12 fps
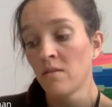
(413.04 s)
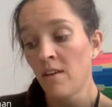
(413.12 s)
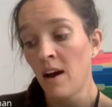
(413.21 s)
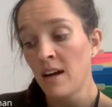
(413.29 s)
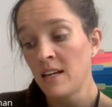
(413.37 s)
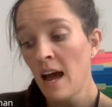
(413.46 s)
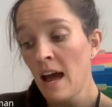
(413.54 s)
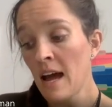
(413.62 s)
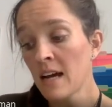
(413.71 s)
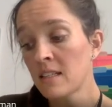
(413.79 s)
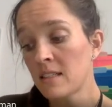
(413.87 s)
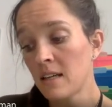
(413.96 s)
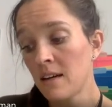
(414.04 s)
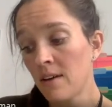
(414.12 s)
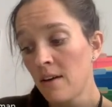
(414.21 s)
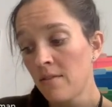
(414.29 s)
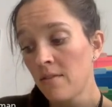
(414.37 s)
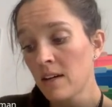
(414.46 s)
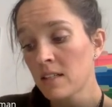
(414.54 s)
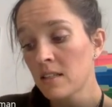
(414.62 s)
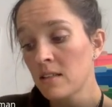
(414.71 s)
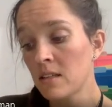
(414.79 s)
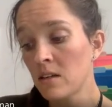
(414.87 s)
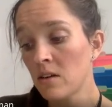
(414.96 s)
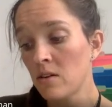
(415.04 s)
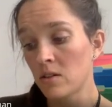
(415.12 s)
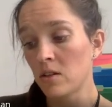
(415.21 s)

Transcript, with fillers: Find x if f of x is 0.